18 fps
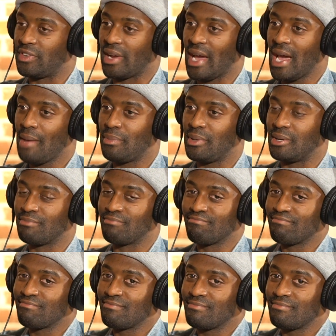if you're
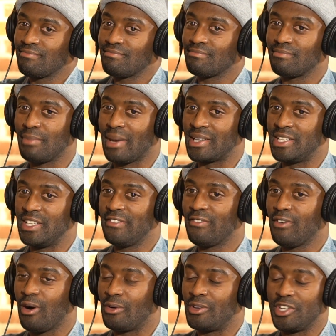happy, by
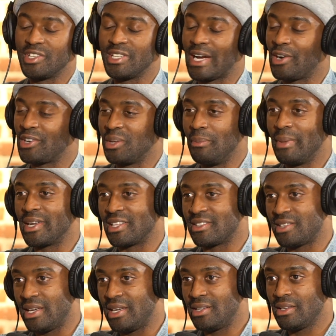default, you're not going to
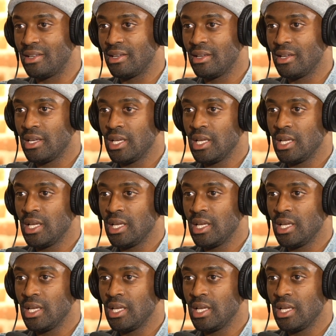meditate.